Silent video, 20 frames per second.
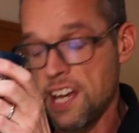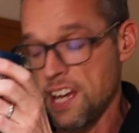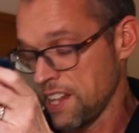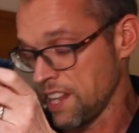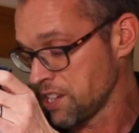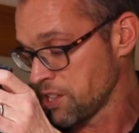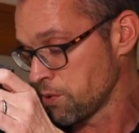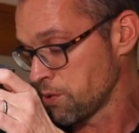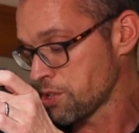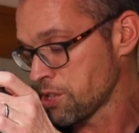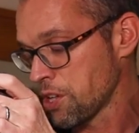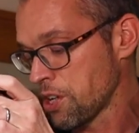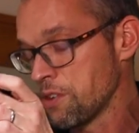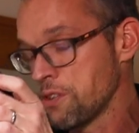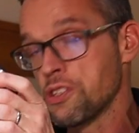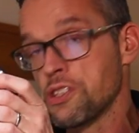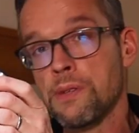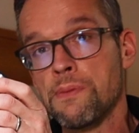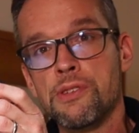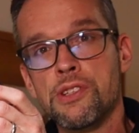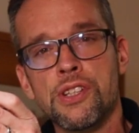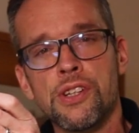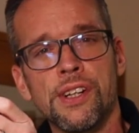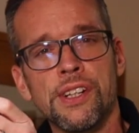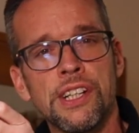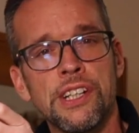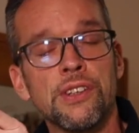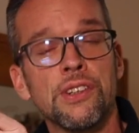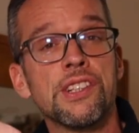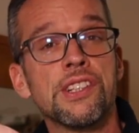And there's also some
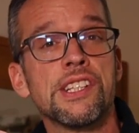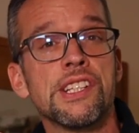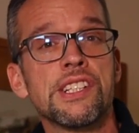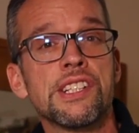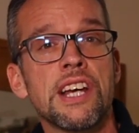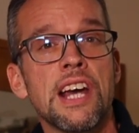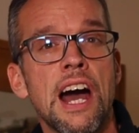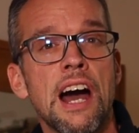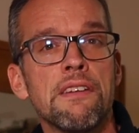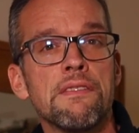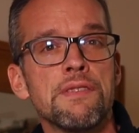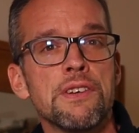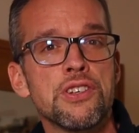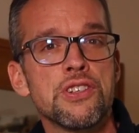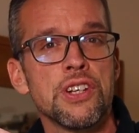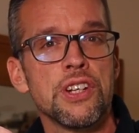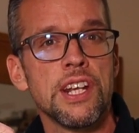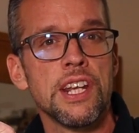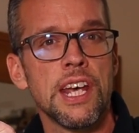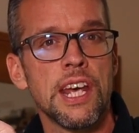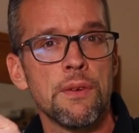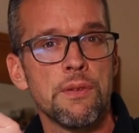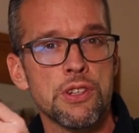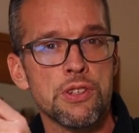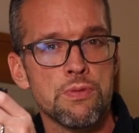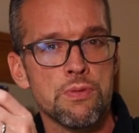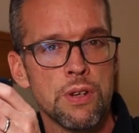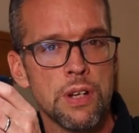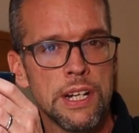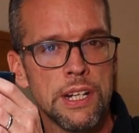Synodontis catfish in here
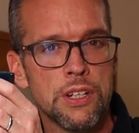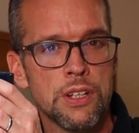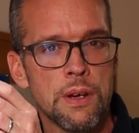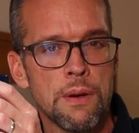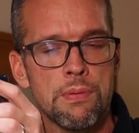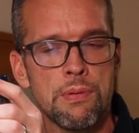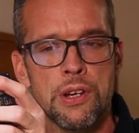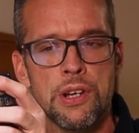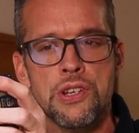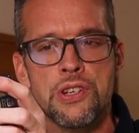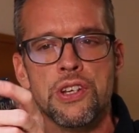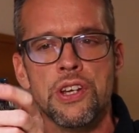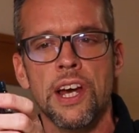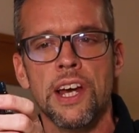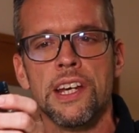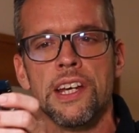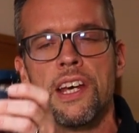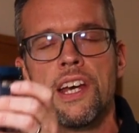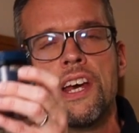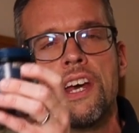which really do appreciate